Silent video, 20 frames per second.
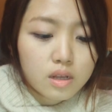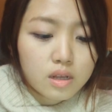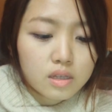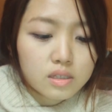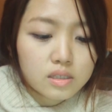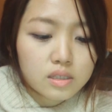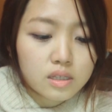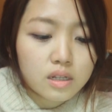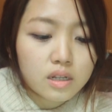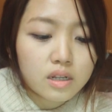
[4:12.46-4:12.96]

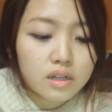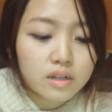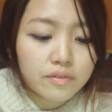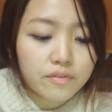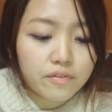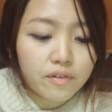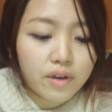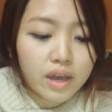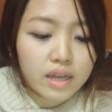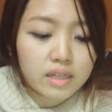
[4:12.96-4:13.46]

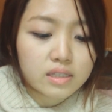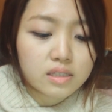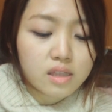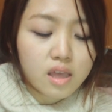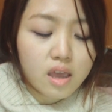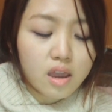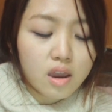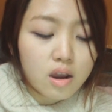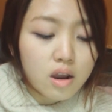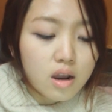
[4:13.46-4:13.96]
solidifies
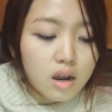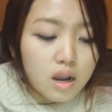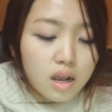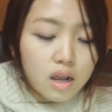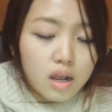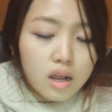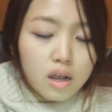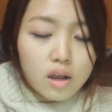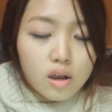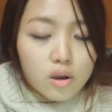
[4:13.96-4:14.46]
there?
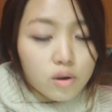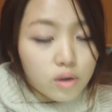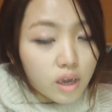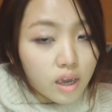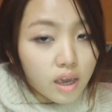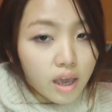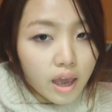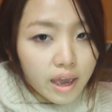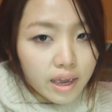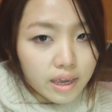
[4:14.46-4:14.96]

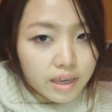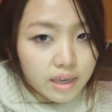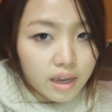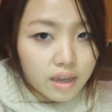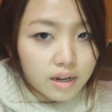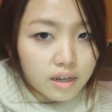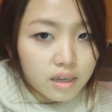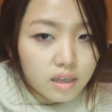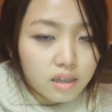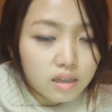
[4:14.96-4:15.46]
Okay, I
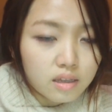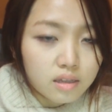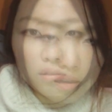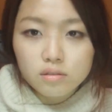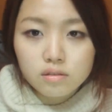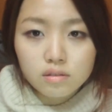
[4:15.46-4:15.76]
get it.